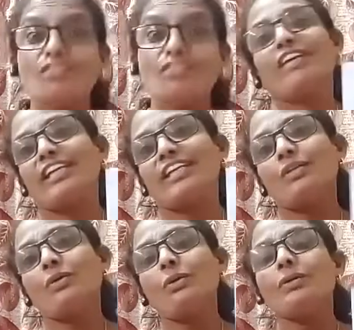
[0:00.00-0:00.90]
Very
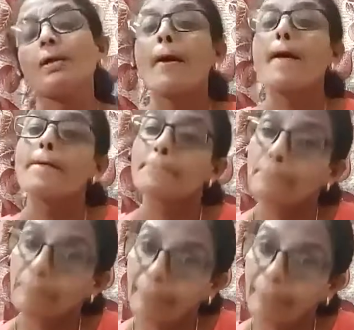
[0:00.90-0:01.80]
good.
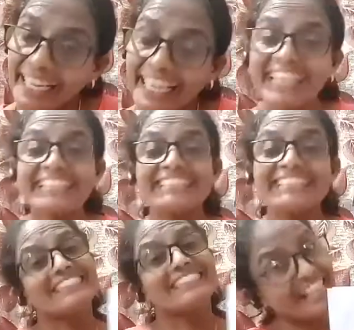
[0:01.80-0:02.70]
Plate.
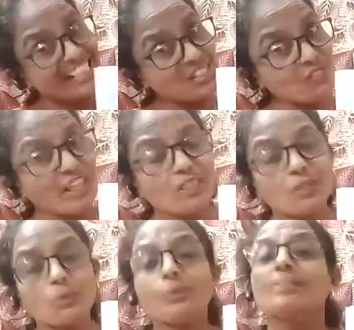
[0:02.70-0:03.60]
Yes, very
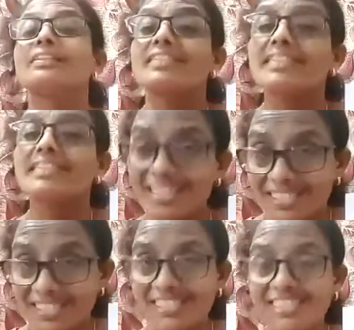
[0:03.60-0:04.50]
good.
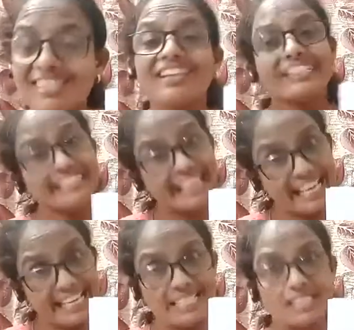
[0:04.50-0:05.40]
Duster.
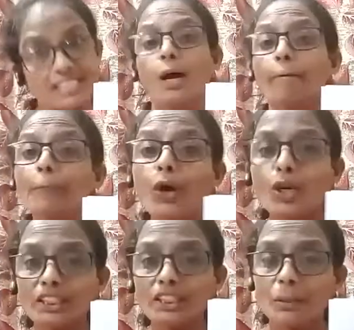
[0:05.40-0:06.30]
Yes. Book,
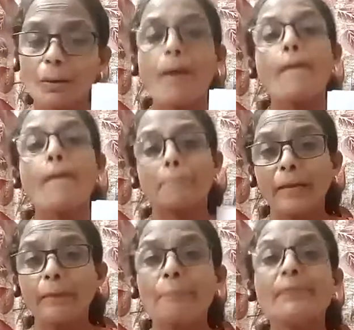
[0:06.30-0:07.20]

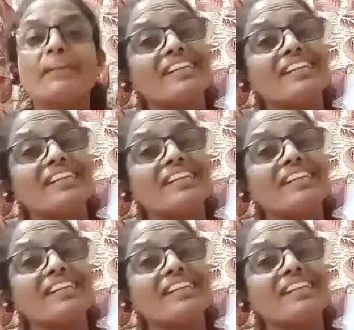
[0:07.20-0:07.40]
paper,